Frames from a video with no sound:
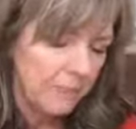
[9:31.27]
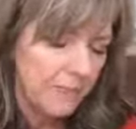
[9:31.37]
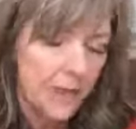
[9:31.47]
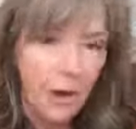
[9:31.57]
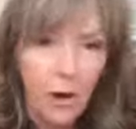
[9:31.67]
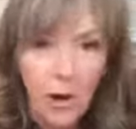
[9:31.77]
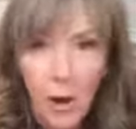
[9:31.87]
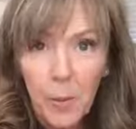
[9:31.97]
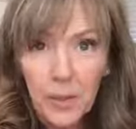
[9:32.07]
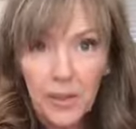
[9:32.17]
there are
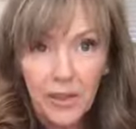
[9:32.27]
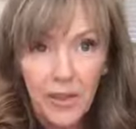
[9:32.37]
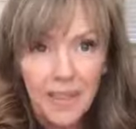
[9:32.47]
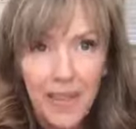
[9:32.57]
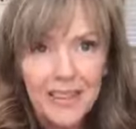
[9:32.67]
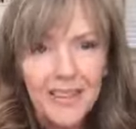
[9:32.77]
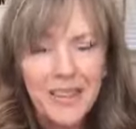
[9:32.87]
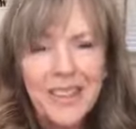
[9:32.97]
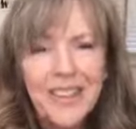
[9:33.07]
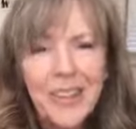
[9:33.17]
options on that. So,
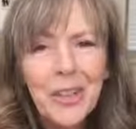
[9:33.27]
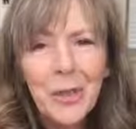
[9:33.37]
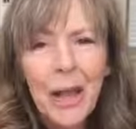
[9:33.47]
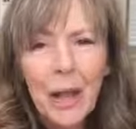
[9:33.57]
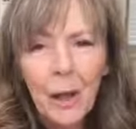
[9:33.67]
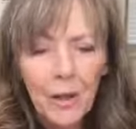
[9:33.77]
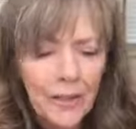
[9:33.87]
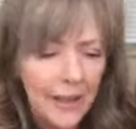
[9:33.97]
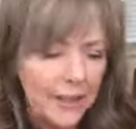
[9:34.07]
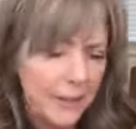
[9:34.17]
you know, your health
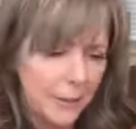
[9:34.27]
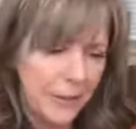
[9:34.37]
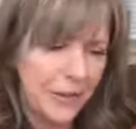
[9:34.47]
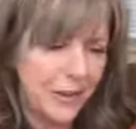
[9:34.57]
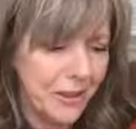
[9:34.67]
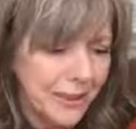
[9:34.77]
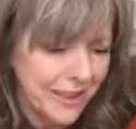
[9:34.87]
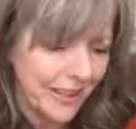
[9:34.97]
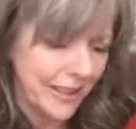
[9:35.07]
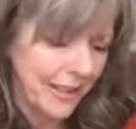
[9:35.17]
has to be
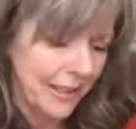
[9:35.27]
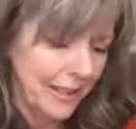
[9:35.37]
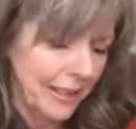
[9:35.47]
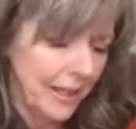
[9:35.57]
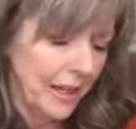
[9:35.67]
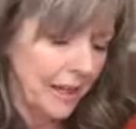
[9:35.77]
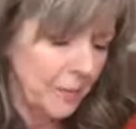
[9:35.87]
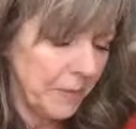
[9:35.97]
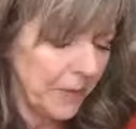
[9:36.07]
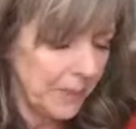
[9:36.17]
good.
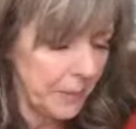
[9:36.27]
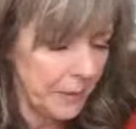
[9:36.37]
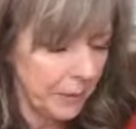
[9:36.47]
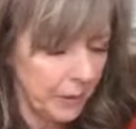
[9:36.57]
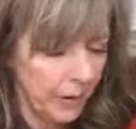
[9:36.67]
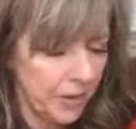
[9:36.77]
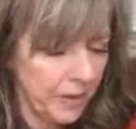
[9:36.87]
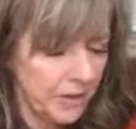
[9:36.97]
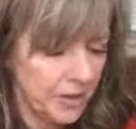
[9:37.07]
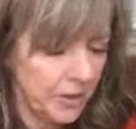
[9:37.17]
That's a big part
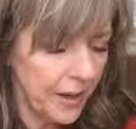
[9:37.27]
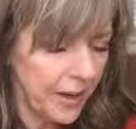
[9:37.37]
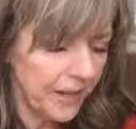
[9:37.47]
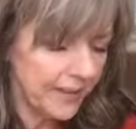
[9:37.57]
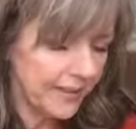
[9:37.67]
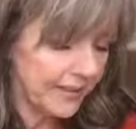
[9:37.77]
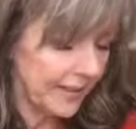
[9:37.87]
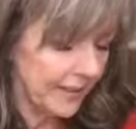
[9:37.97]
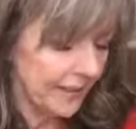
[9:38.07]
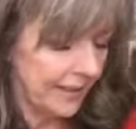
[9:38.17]
of stress.
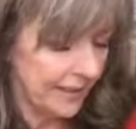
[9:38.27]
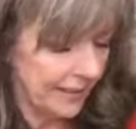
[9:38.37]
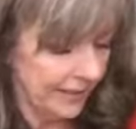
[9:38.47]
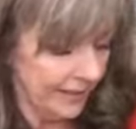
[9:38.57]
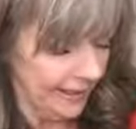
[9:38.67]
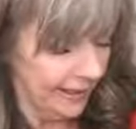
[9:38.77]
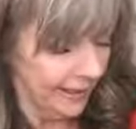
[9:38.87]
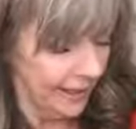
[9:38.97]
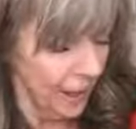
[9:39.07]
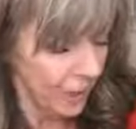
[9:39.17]

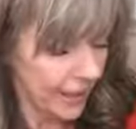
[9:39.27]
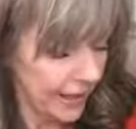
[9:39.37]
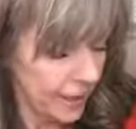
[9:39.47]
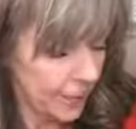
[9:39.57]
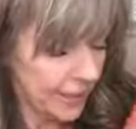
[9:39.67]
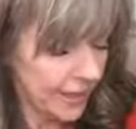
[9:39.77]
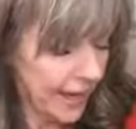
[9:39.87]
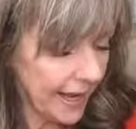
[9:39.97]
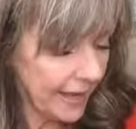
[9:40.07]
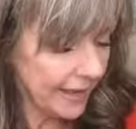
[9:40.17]
Okay, number
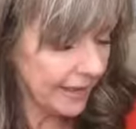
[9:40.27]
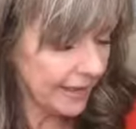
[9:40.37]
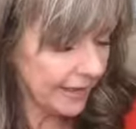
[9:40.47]
10,